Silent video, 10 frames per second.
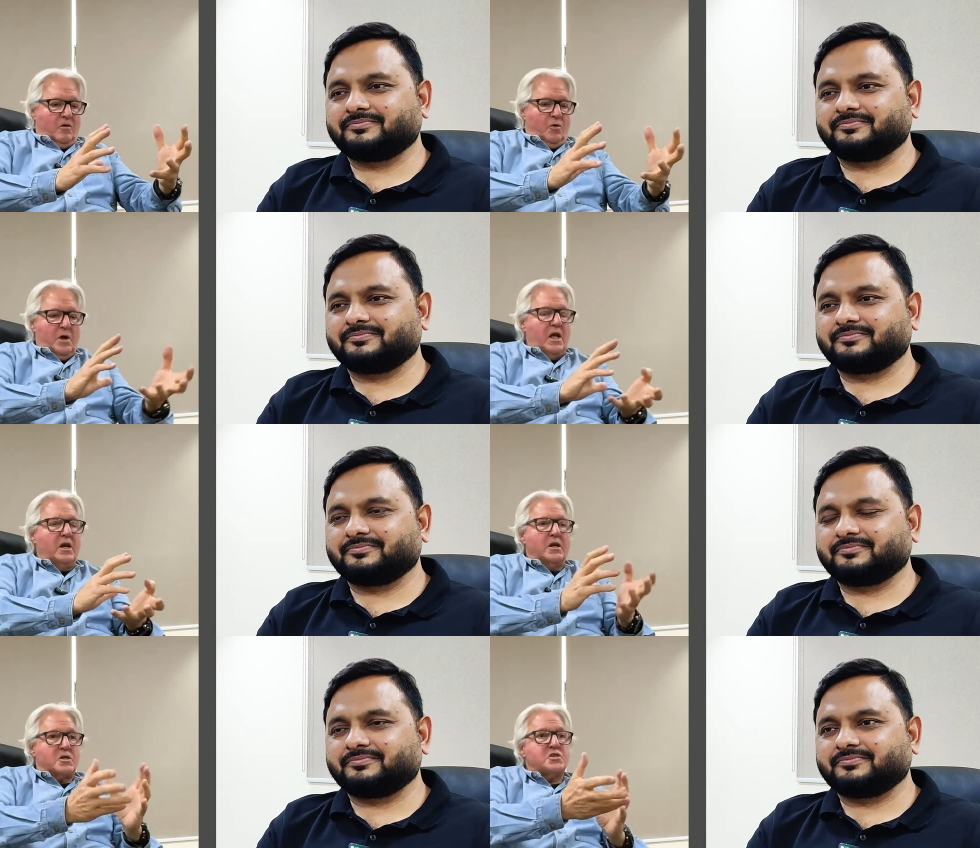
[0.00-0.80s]

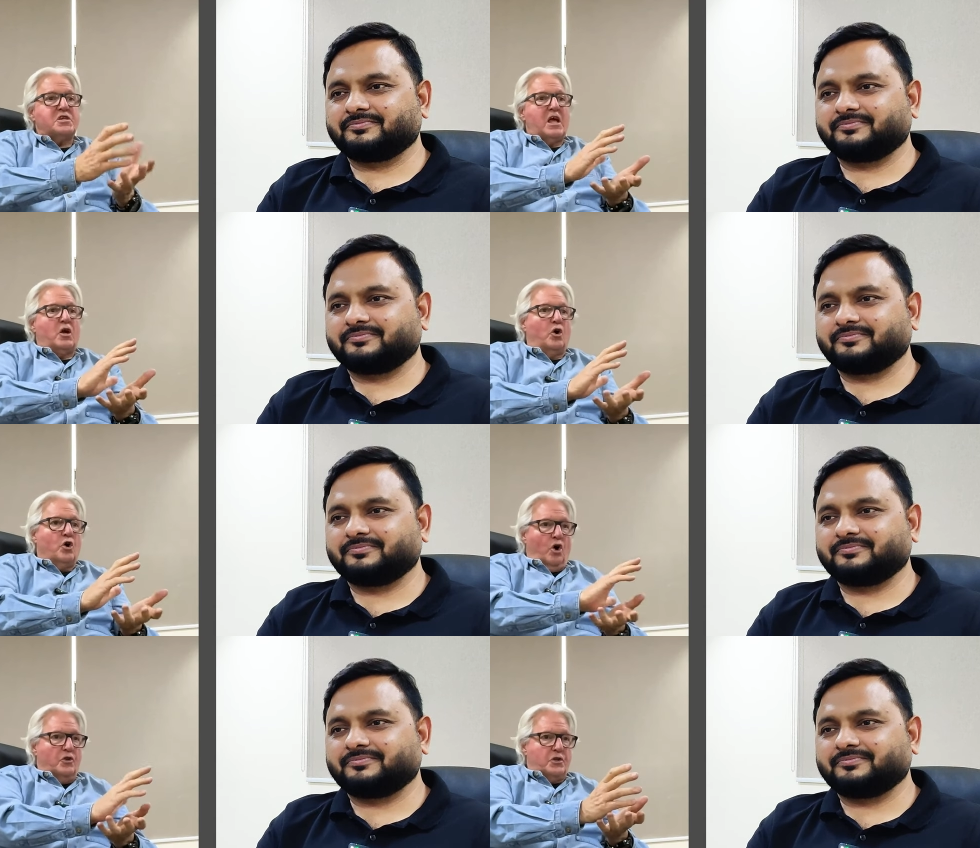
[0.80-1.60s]
Speaker 1: created a steak
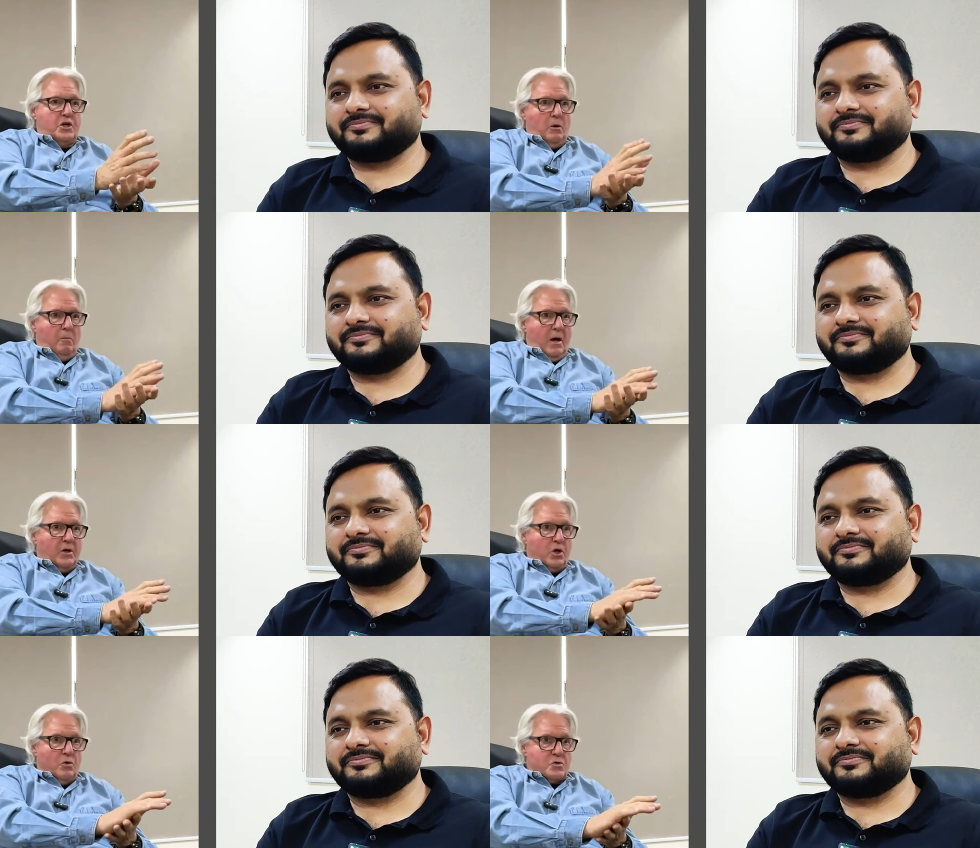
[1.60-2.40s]
called the
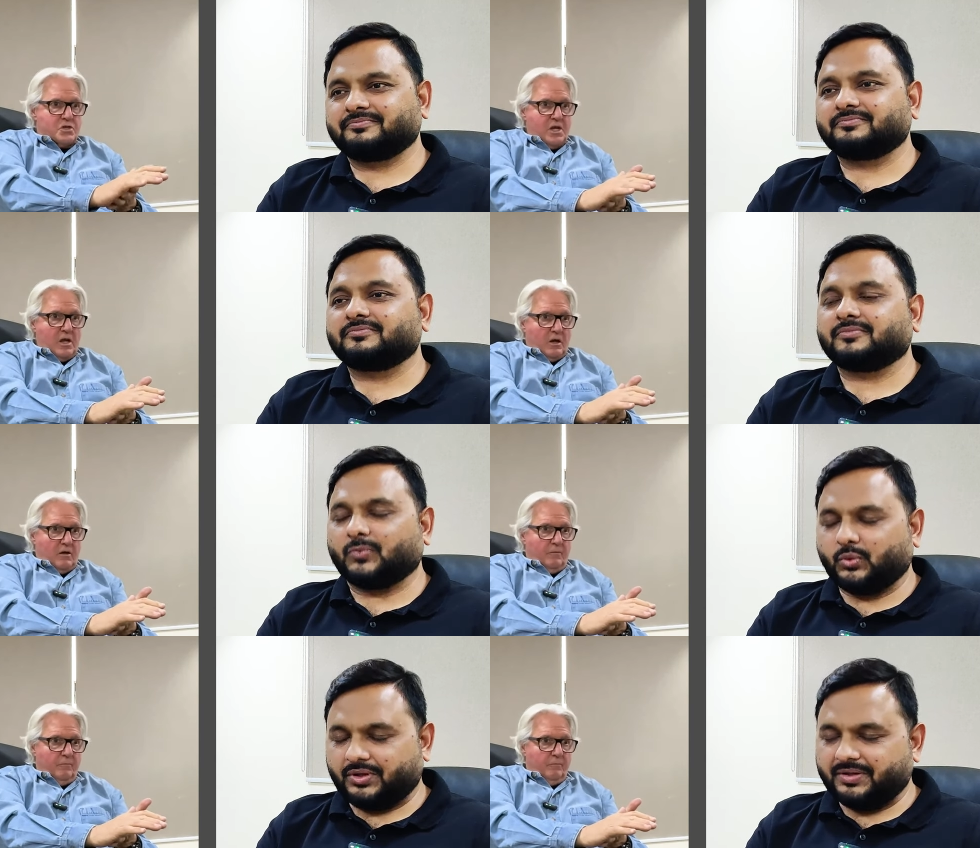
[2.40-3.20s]
Delmonico
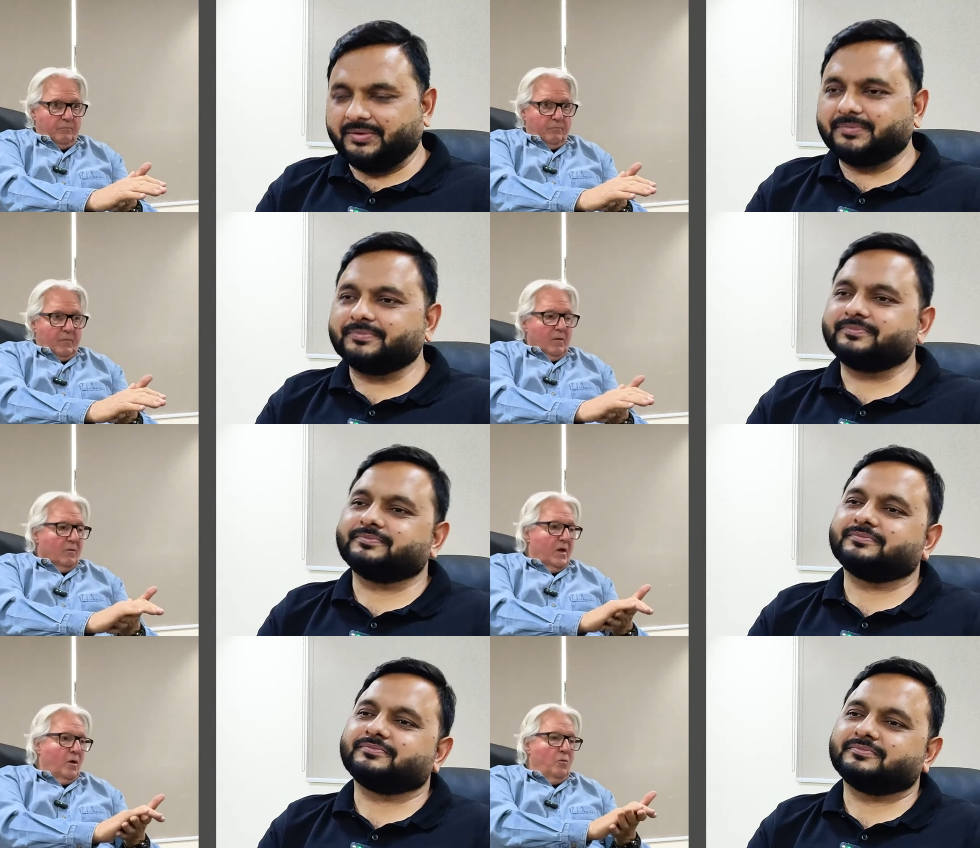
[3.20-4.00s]
steak. Okay.
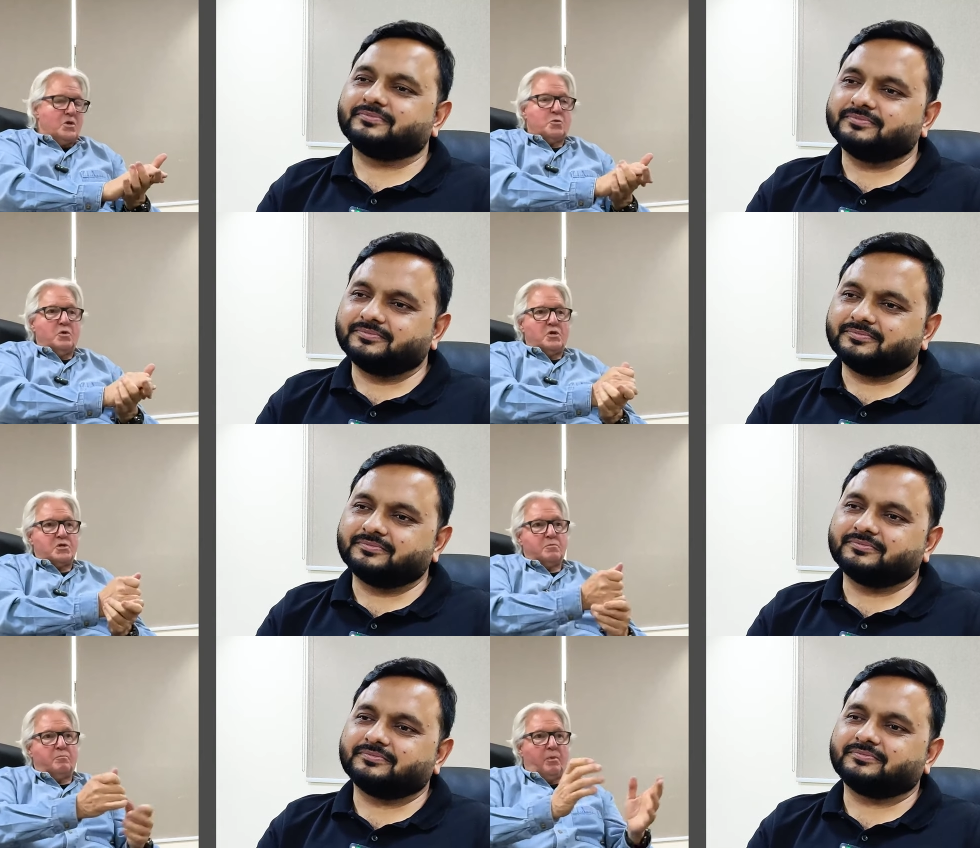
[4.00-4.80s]
Okay, which
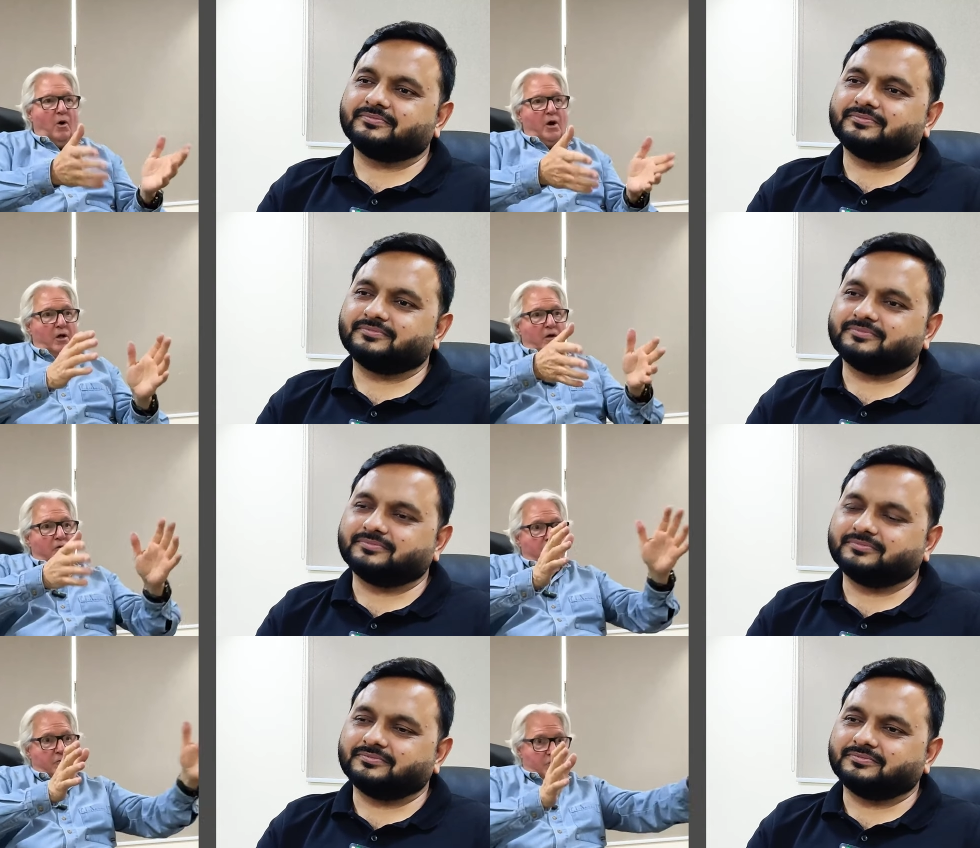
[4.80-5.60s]
was part
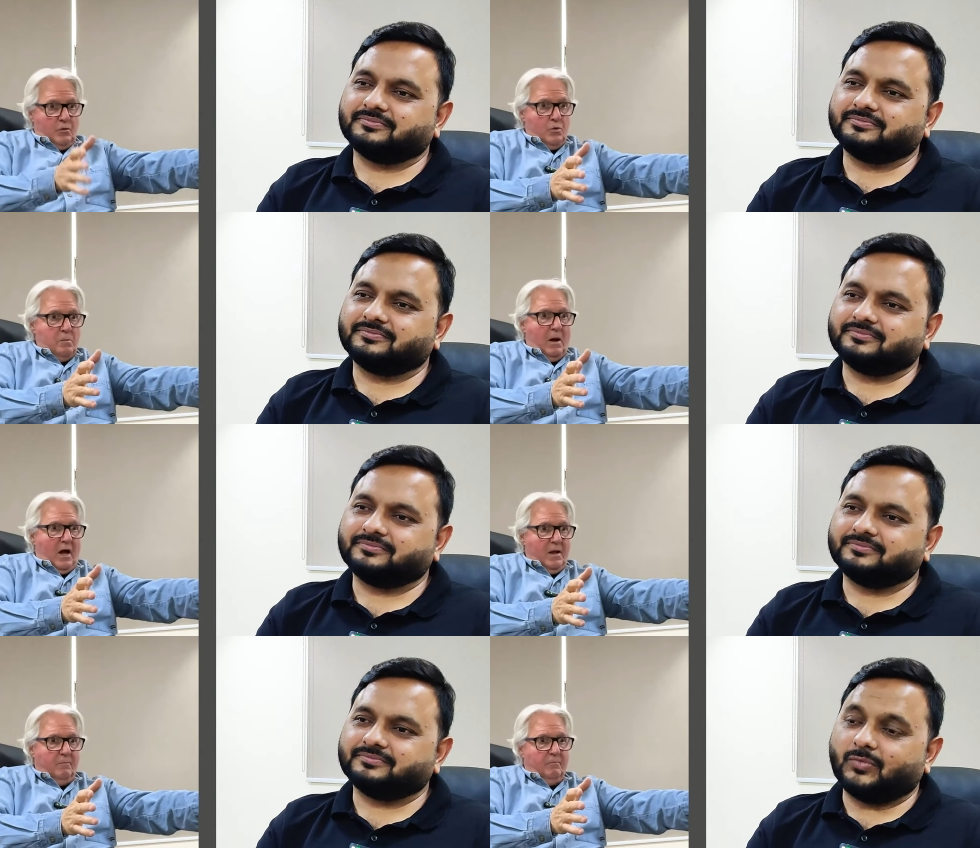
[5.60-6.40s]
of
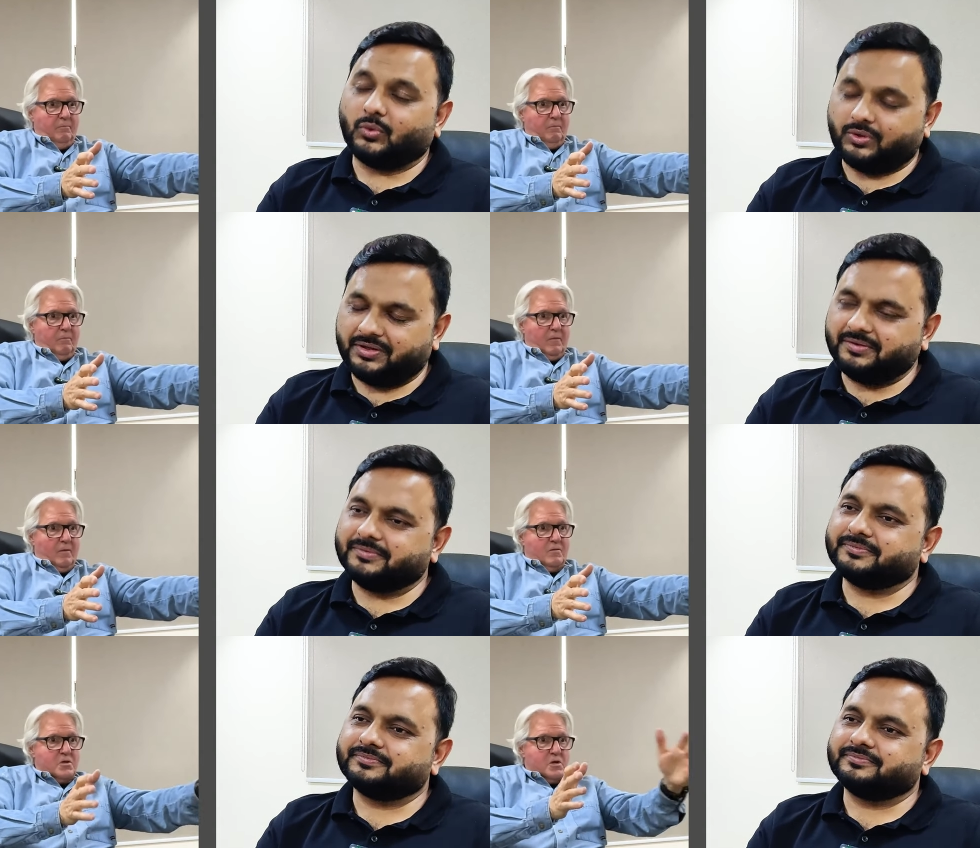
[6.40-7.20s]
ribeye. Okay.
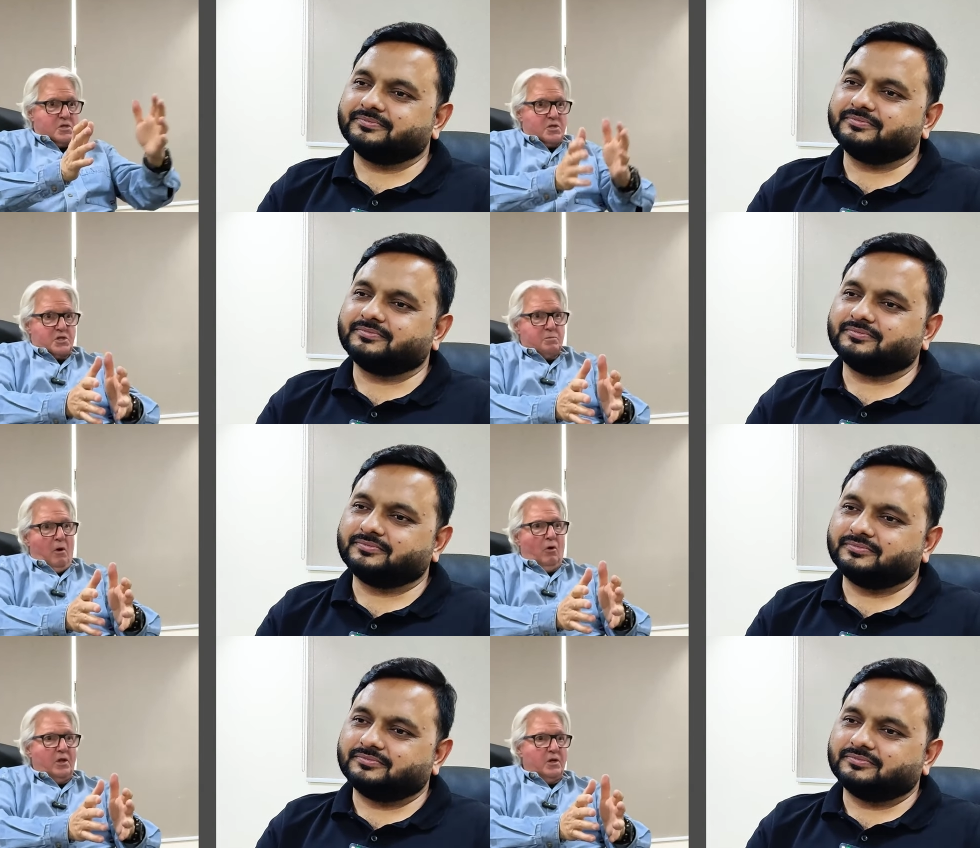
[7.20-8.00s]
It's the
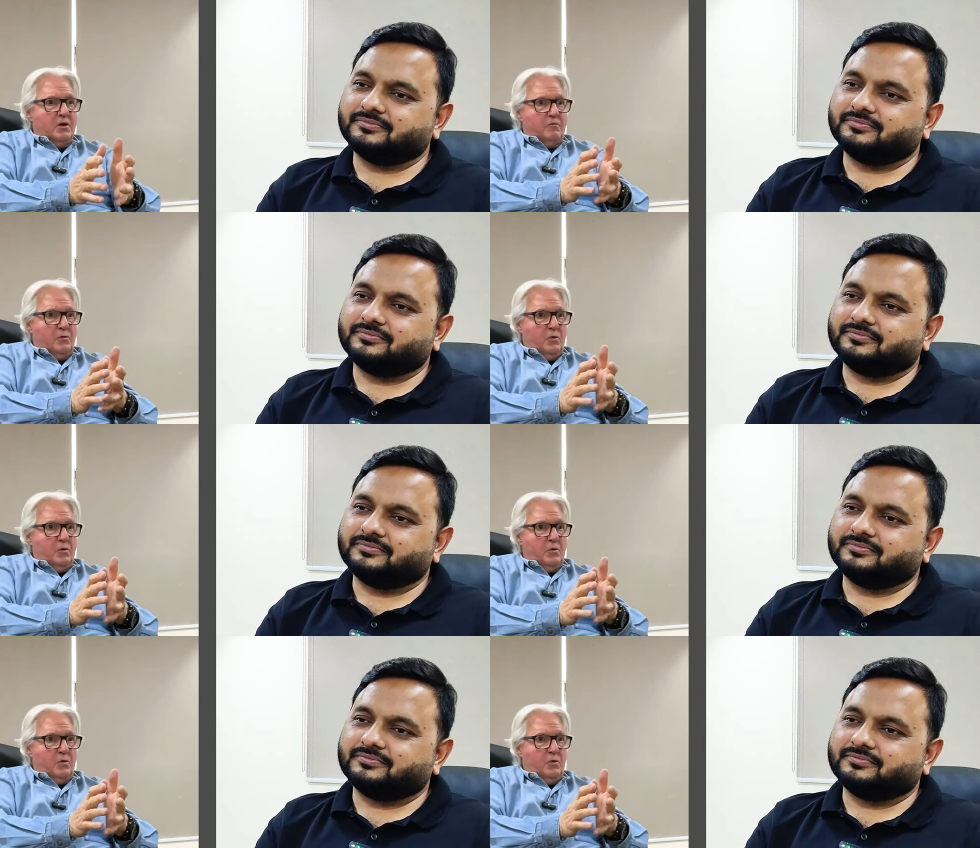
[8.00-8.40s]
small end of the